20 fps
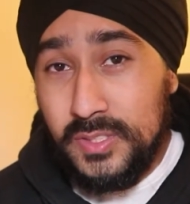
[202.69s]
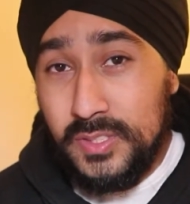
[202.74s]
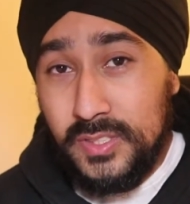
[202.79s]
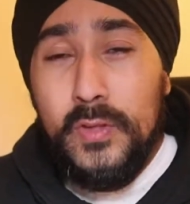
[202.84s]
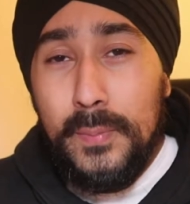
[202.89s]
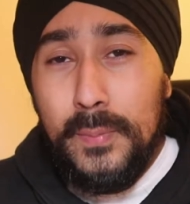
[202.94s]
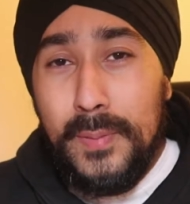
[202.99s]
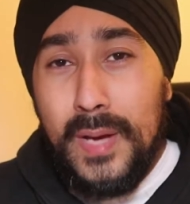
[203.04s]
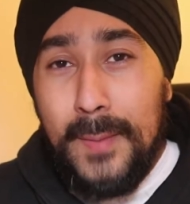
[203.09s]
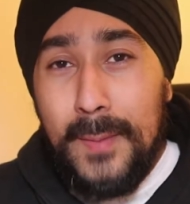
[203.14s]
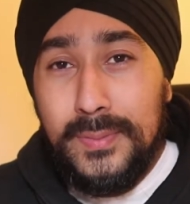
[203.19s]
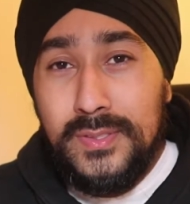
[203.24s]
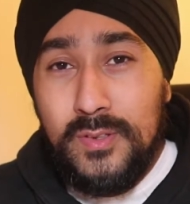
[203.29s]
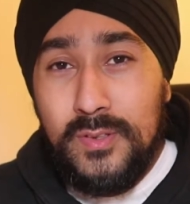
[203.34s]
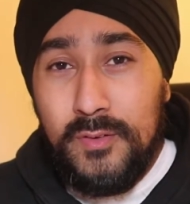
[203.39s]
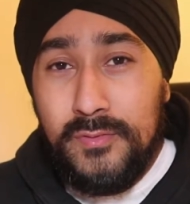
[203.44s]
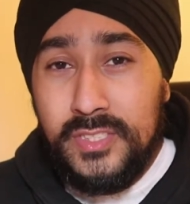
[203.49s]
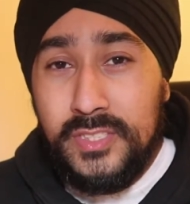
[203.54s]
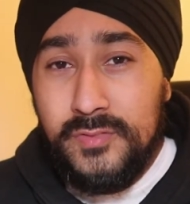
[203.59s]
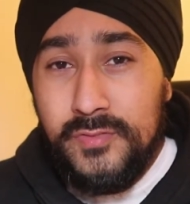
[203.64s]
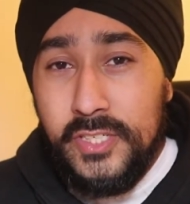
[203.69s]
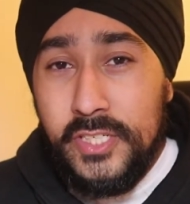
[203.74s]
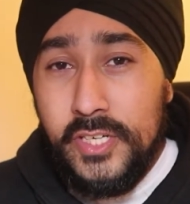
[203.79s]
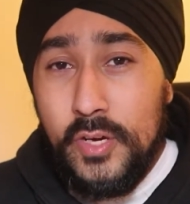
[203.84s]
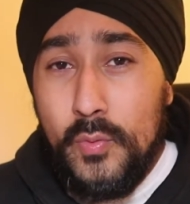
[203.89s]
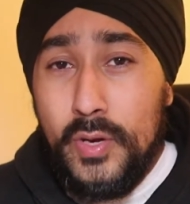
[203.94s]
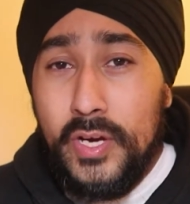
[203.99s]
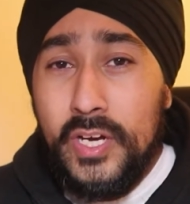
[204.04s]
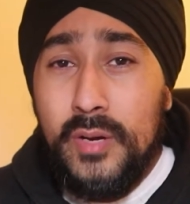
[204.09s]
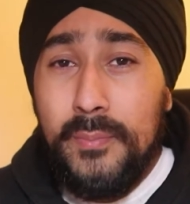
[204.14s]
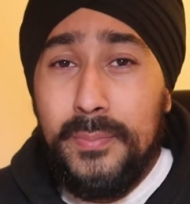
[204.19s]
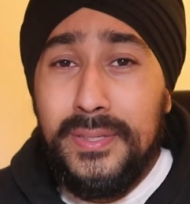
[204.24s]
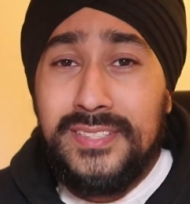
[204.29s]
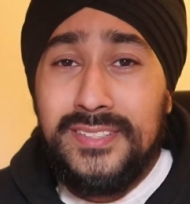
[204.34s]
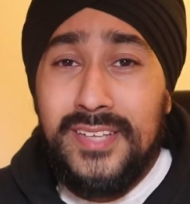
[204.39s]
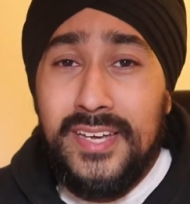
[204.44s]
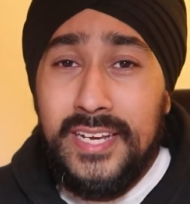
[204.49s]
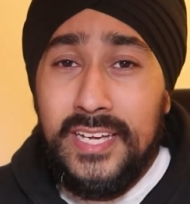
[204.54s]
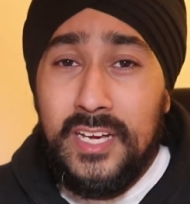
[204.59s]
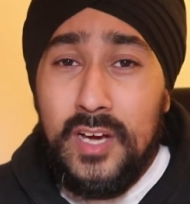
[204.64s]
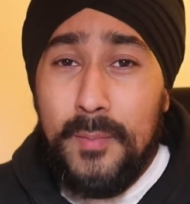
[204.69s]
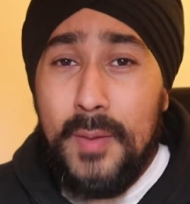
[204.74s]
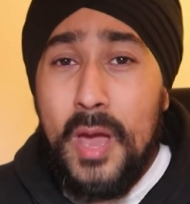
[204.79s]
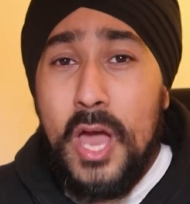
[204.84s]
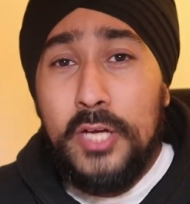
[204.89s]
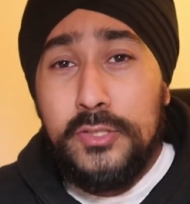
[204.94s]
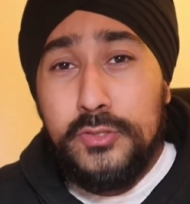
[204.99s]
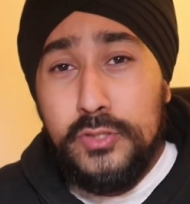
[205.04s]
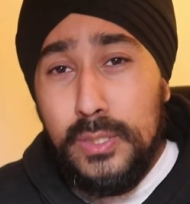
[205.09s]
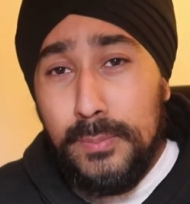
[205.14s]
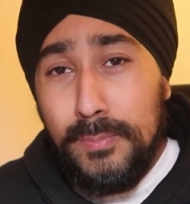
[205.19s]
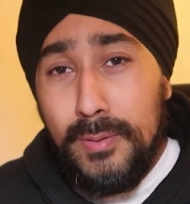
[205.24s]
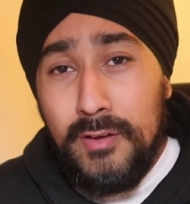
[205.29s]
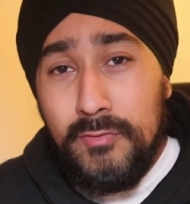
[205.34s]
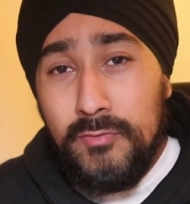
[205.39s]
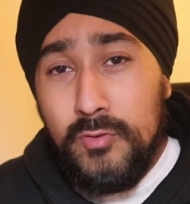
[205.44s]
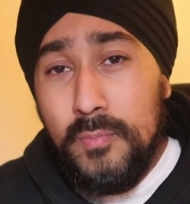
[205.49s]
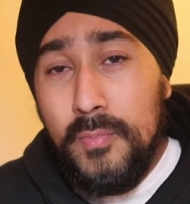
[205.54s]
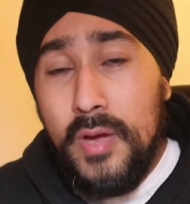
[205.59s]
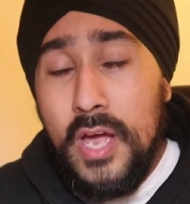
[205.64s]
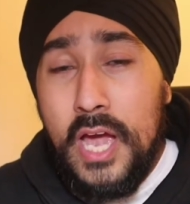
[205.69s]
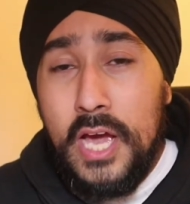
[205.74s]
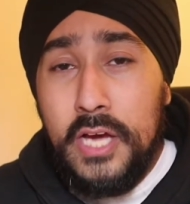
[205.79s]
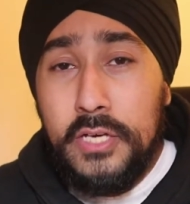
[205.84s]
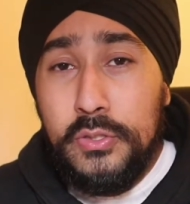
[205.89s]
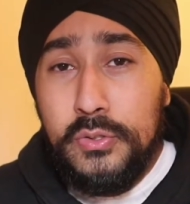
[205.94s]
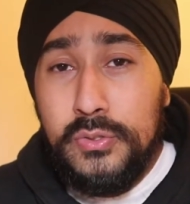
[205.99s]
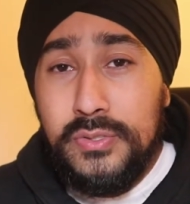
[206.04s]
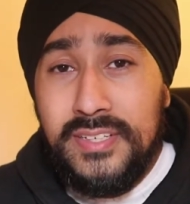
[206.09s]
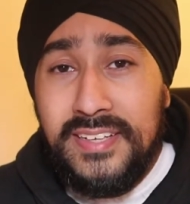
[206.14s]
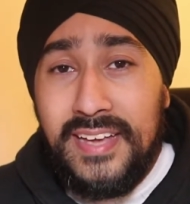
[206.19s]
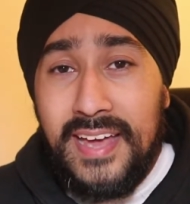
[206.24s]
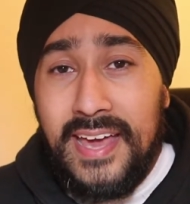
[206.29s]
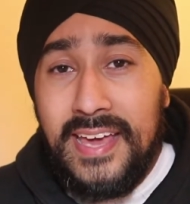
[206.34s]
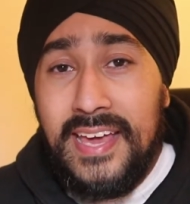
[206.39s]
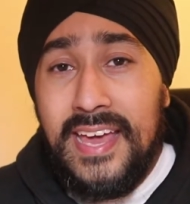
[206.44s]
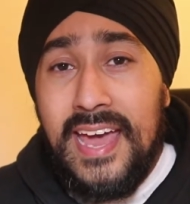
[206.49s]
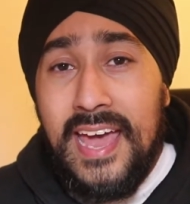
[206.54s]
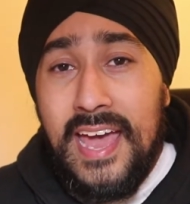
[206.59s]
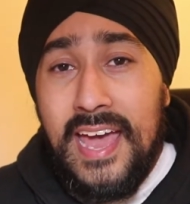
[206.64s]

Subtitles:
For the purpose of this video, we're going to be signing up to the platform using a